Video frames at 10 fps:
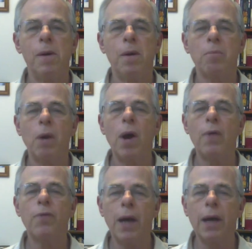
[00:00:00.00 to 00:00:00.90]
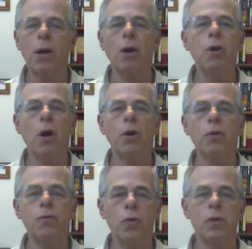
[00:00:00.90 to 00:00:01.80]
My wife and I and our
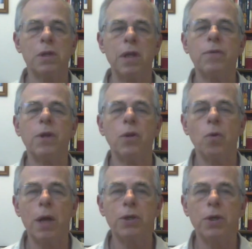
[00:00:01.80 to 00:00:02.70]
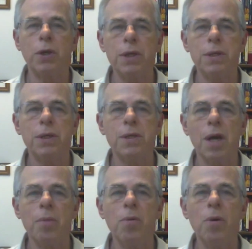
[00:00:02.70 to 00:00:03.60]
daughters first lived in the Washington, D.C.
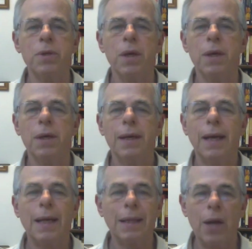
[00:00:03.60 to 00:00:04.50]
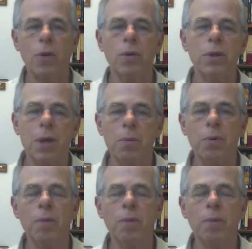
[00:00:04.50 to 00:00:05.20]
suburbs, and later in the suburbs